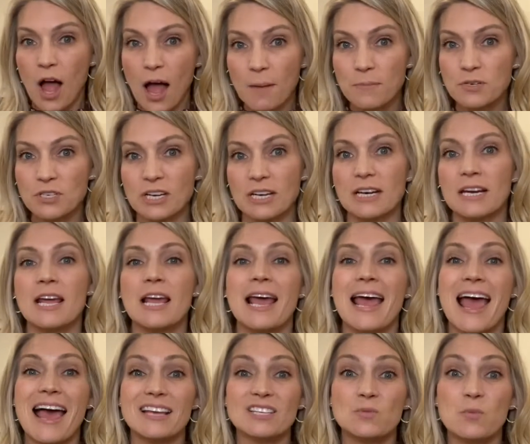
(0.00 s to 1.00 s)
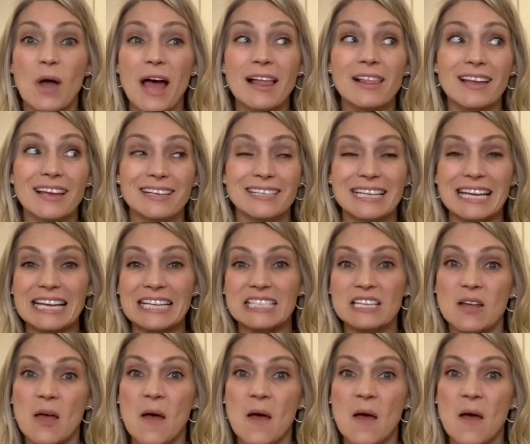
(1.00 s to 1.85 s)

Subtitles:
option, as well as it's